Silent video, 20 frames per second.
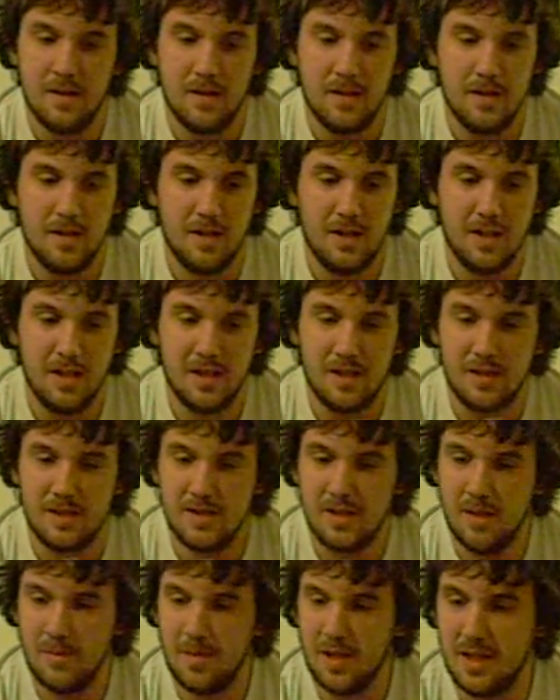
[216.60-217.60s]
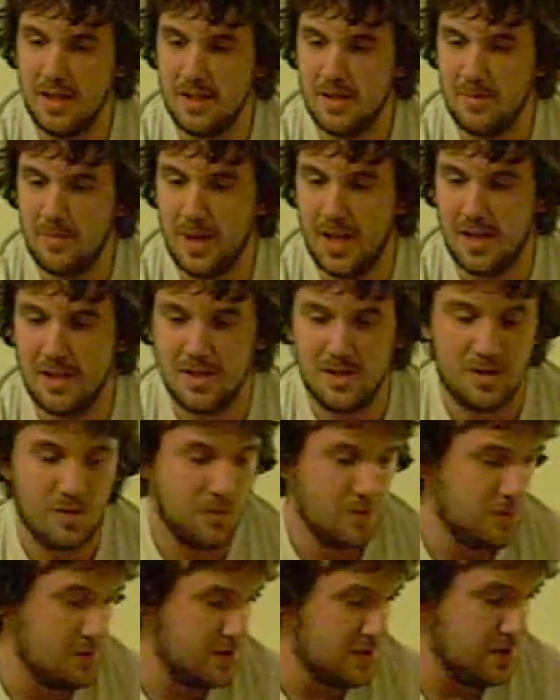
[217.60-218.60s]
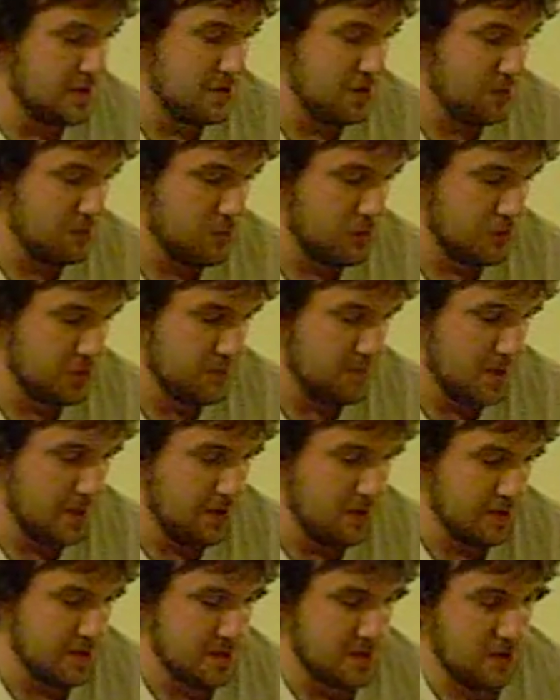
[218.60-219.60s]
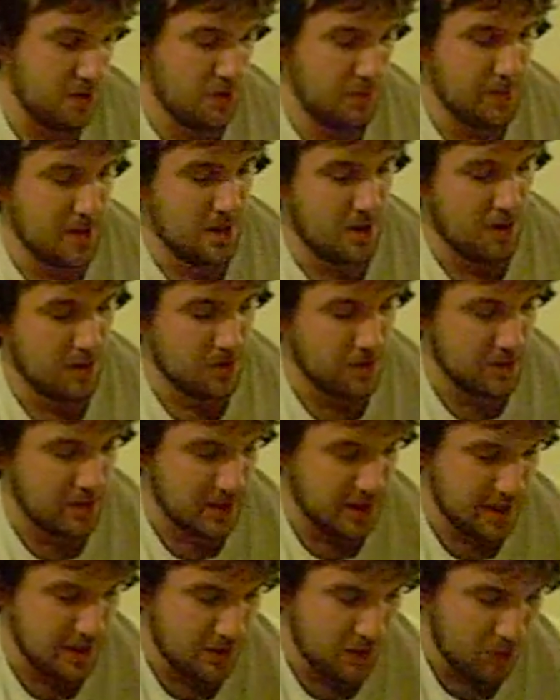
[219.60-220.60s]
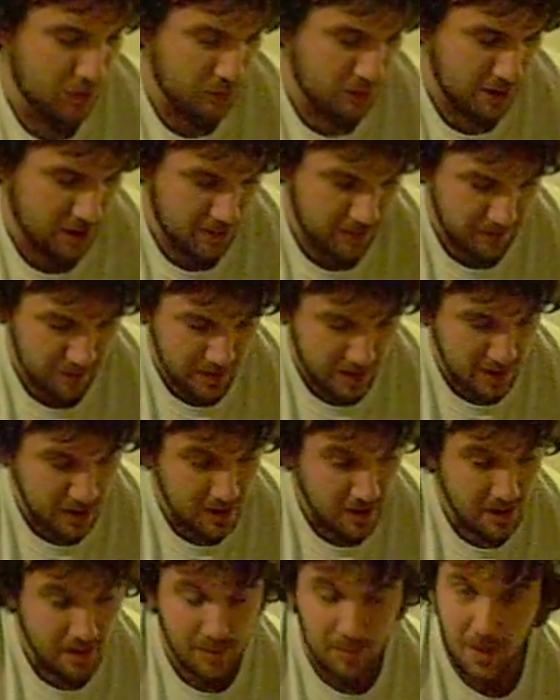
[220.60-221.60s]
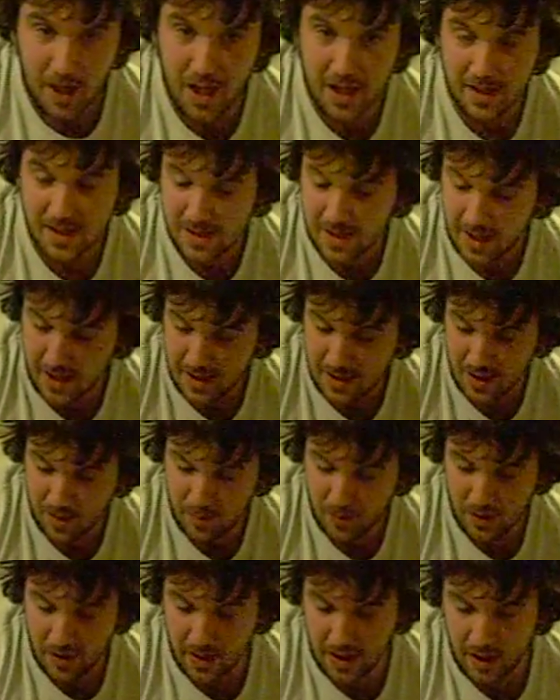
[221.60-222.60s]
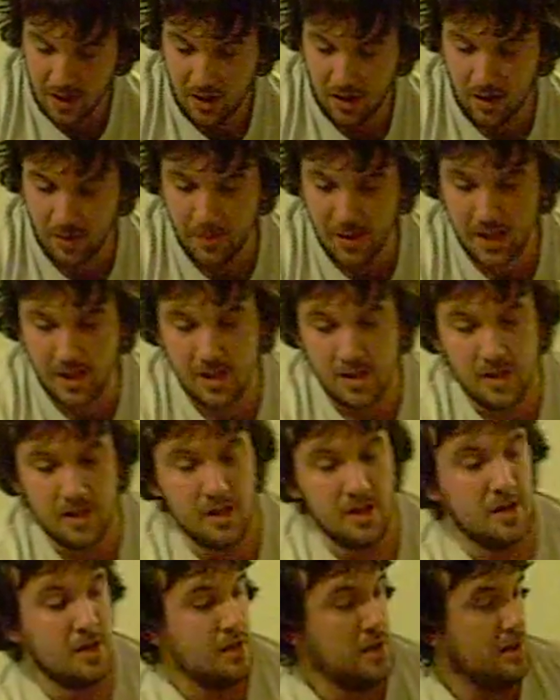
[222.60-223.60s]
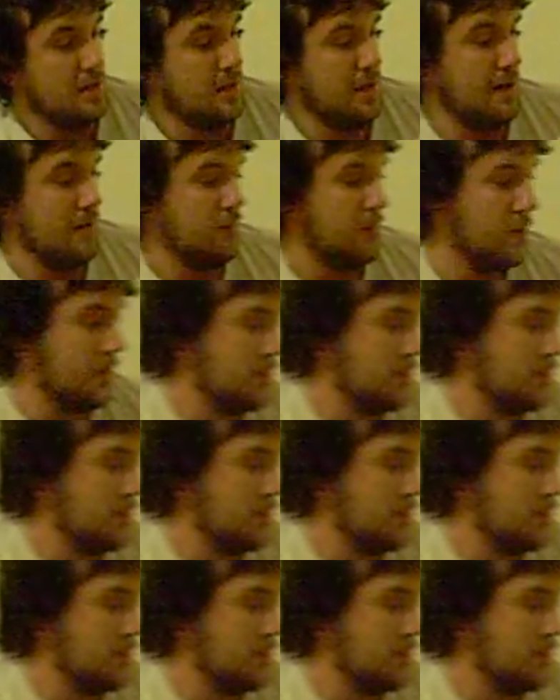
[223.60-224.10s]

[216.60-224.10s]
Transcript: You can get some of these at pet stores. The dumerals boa is a little bit harder to get a hold of. Pine snakes are pretty common. I have one